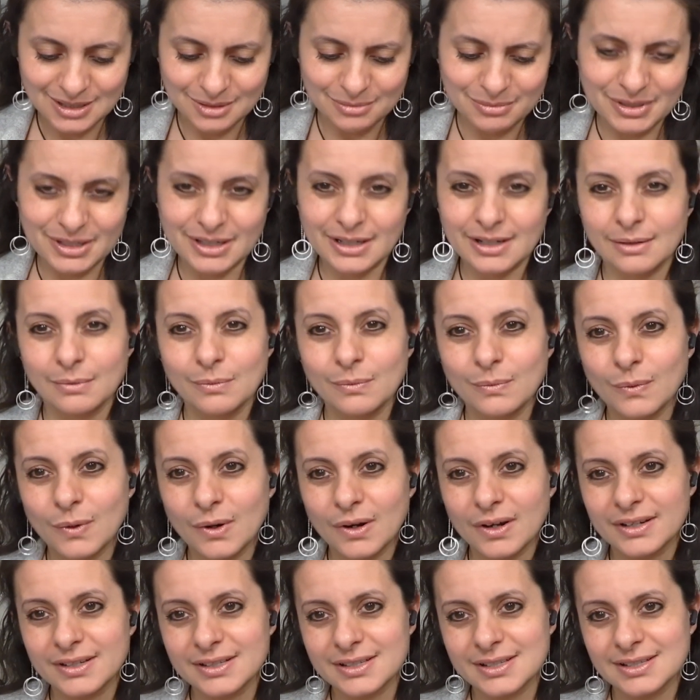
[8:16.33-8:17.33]
But I
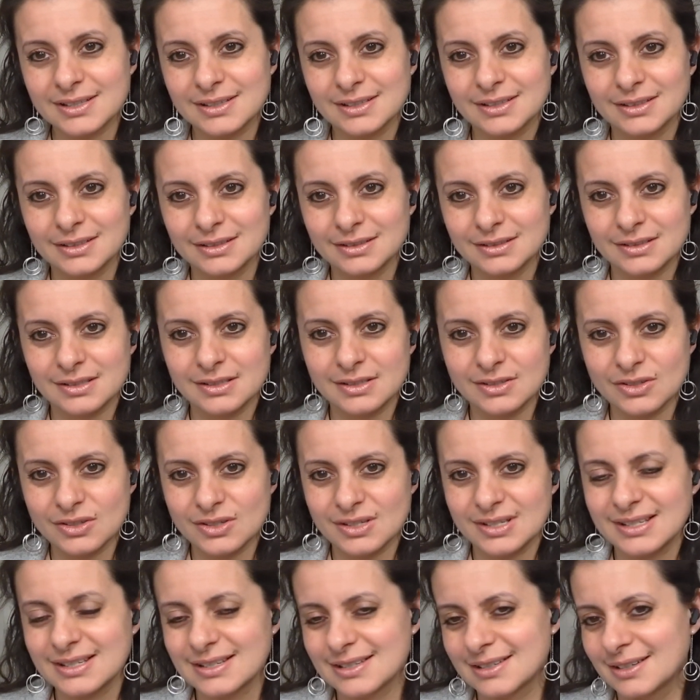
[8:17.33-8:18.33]
want to
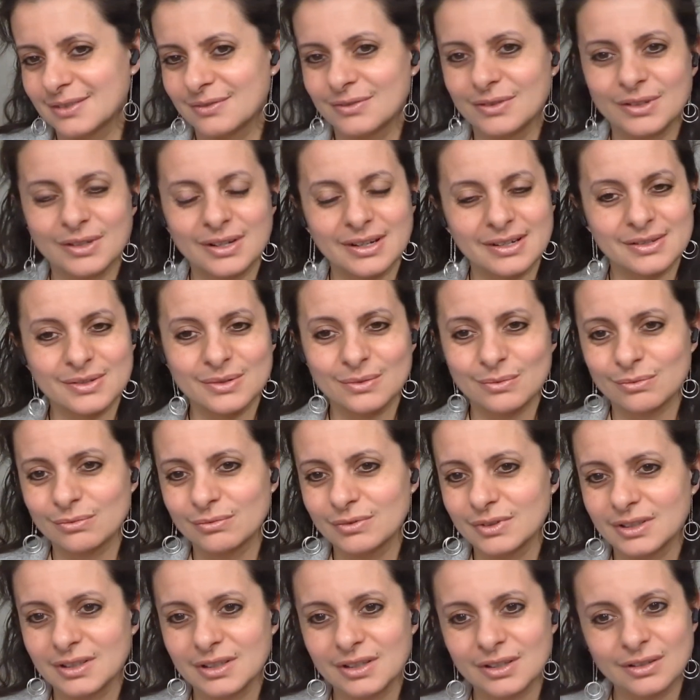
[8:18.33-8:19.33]
just give you guys a
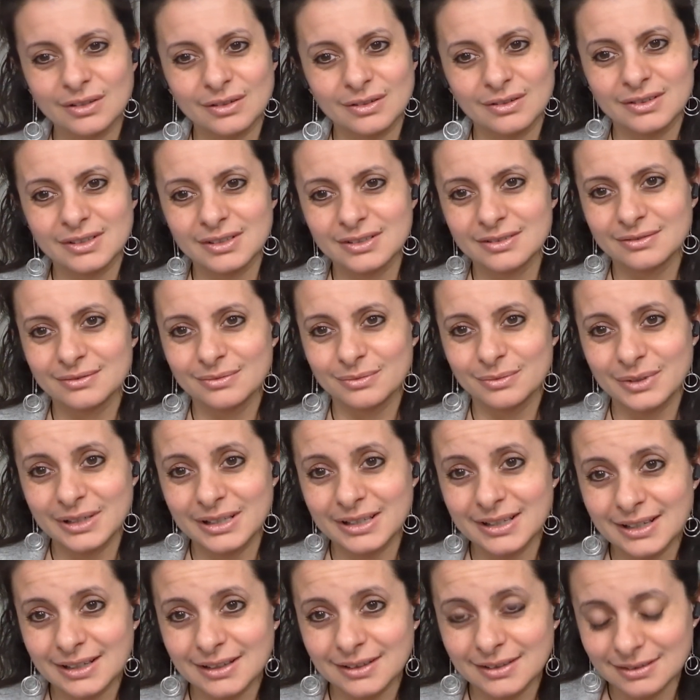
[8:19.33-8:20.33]
really good
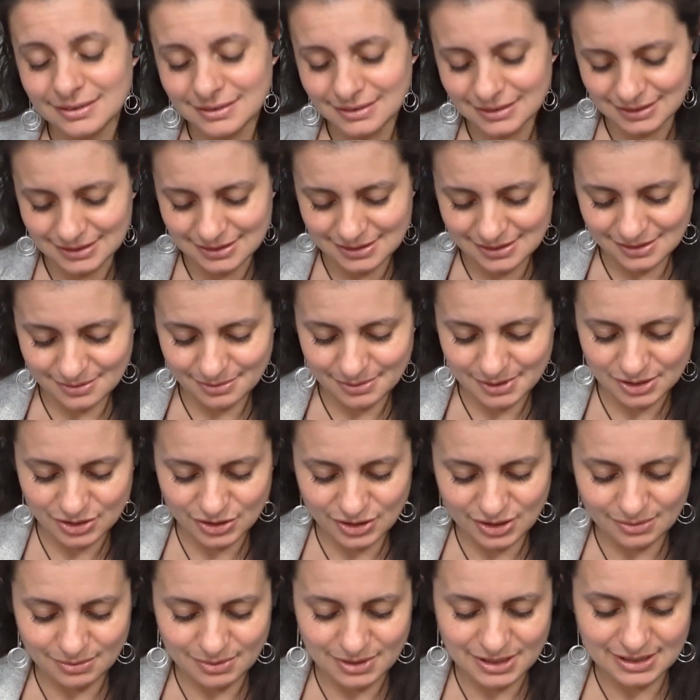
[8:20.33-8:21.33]
reading,
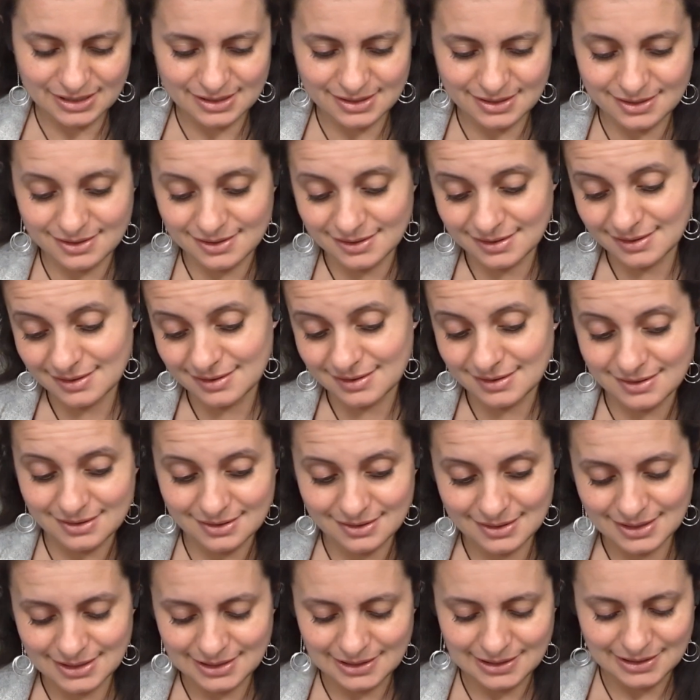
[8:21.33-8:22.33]
especially because this is,
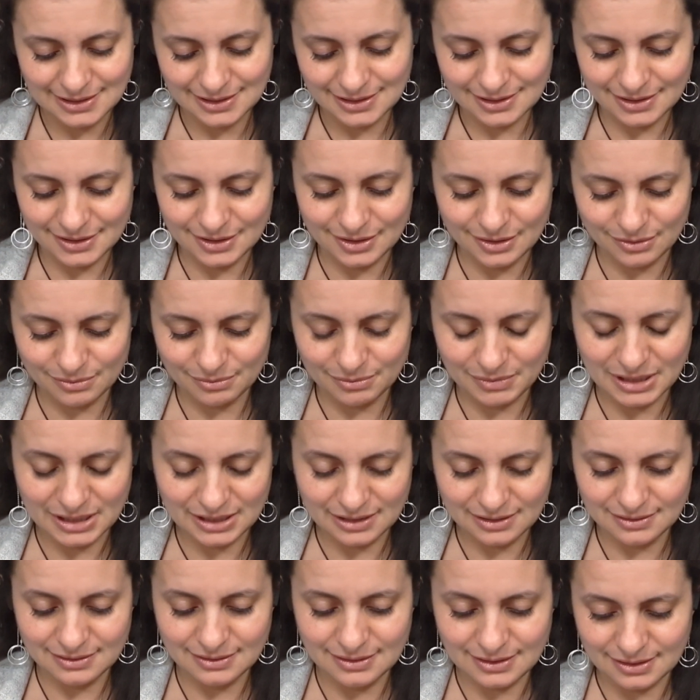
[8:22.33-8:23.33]
you know,
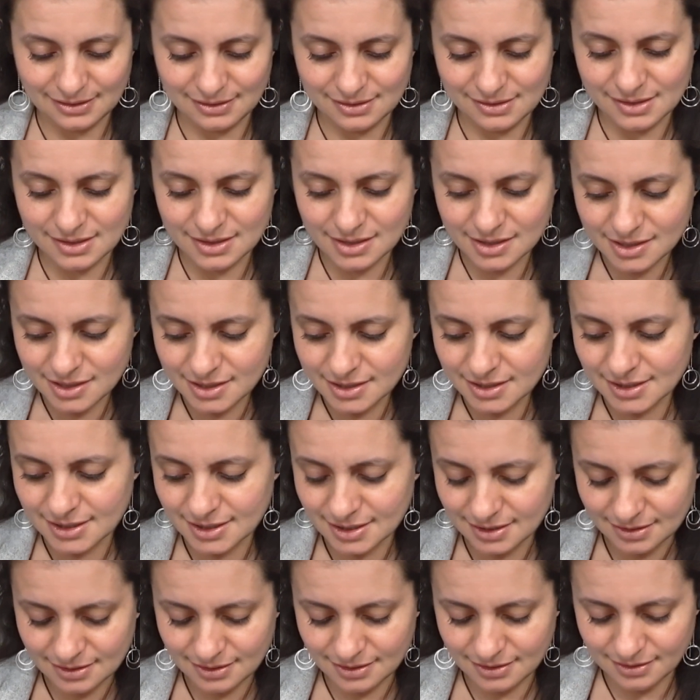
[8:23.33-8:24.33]
me at the start.
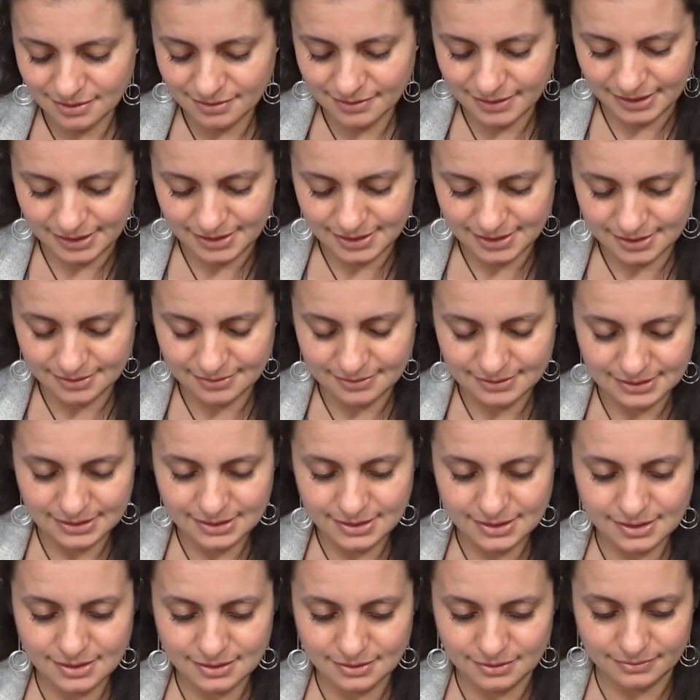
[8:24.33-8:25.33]
All right,
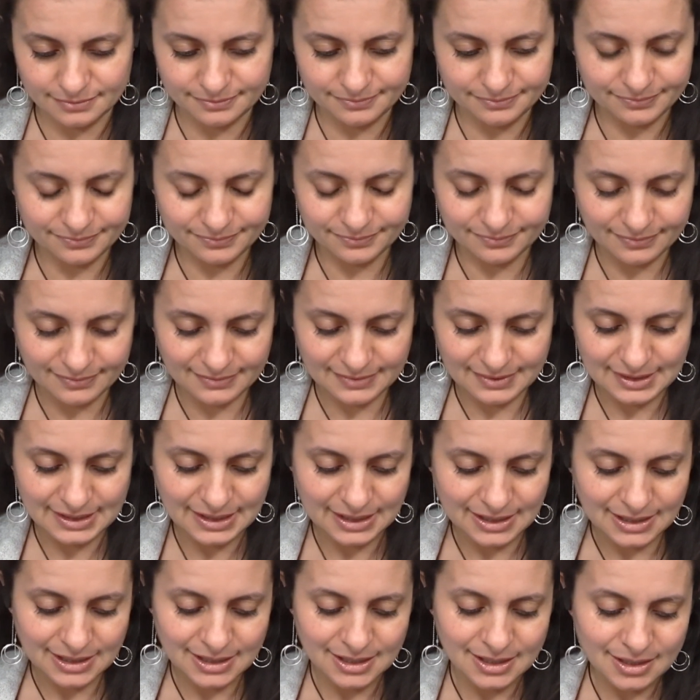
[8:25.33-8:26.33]
so
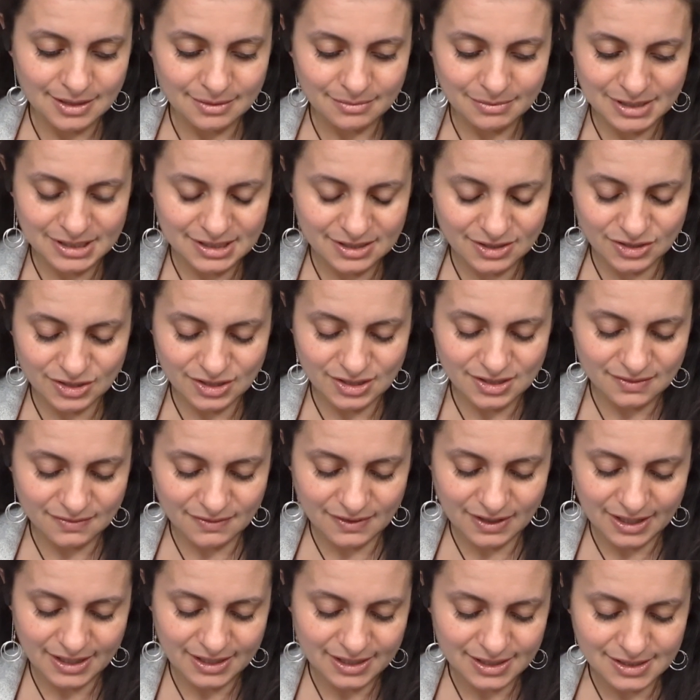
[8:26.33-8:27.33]
messages of
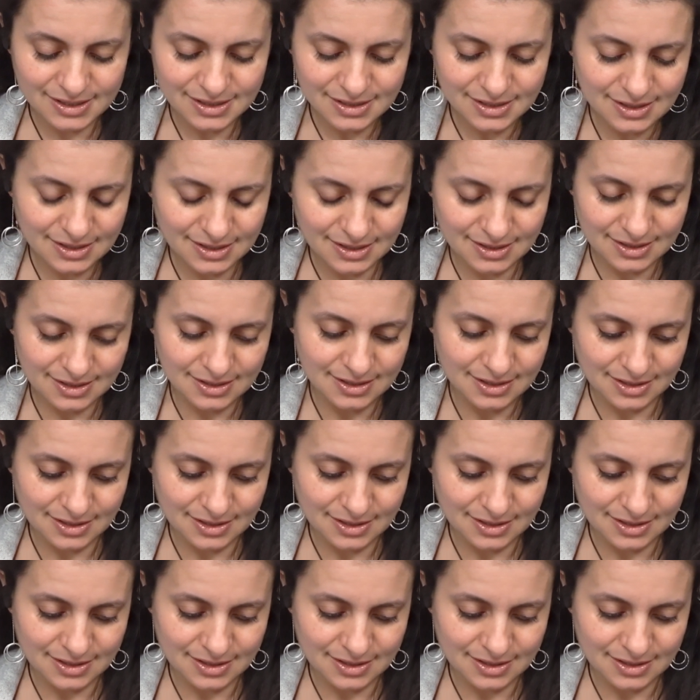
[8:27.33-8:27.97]
guidance.